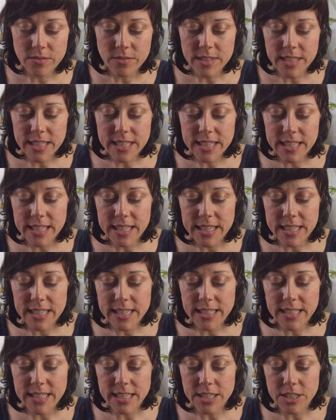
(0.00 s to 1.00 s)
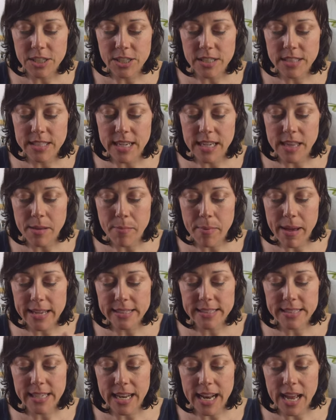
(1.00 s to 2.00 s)
Really easy, just take the
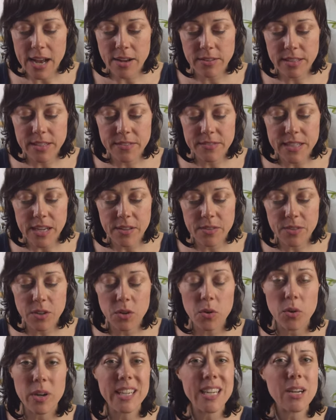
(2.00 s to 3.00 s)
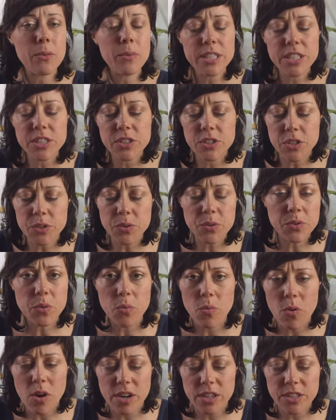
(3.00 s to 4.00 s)
basket out, lift out the coin. Now we just use
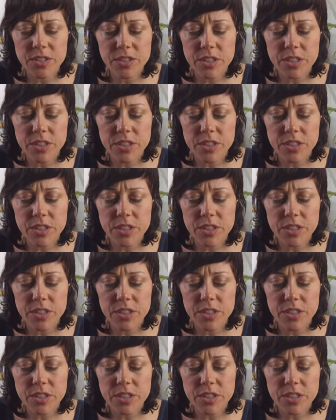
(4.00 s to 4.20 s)
the water